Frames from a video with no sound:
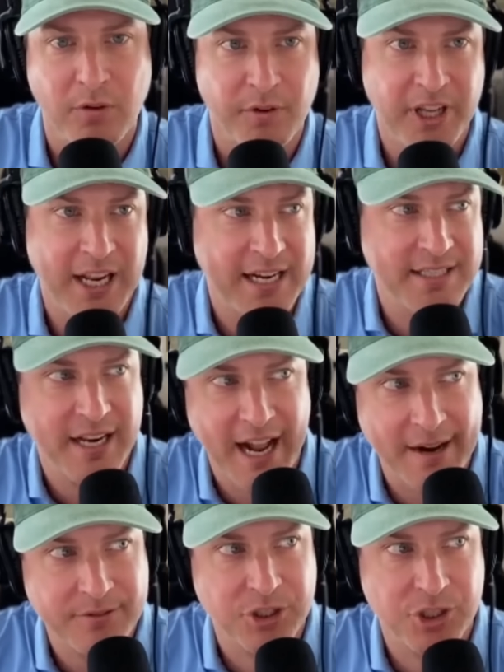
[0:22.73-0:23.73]
for the guys that
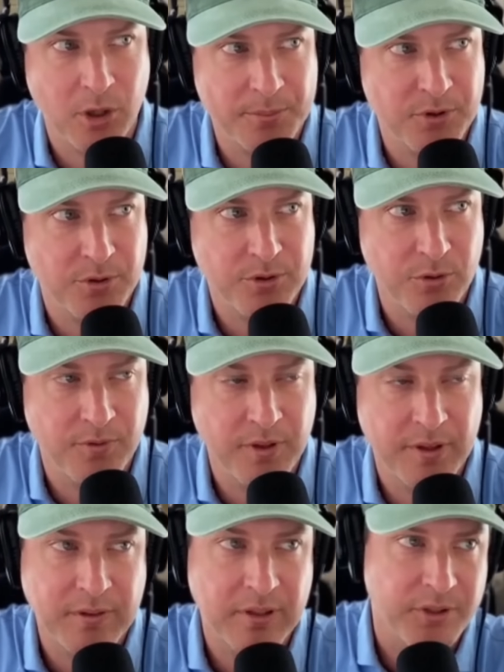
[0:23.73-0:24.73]
have to show up to a 250